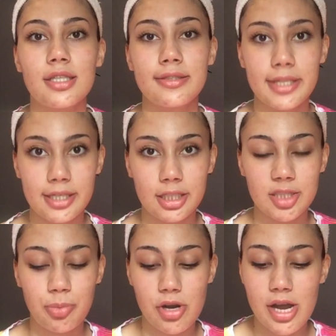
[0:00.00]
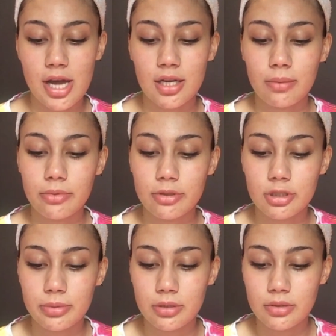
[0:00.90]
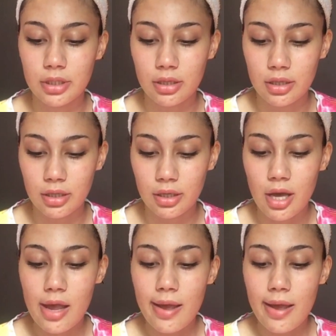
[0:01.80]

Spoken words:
setting spray, and I'm going to be using the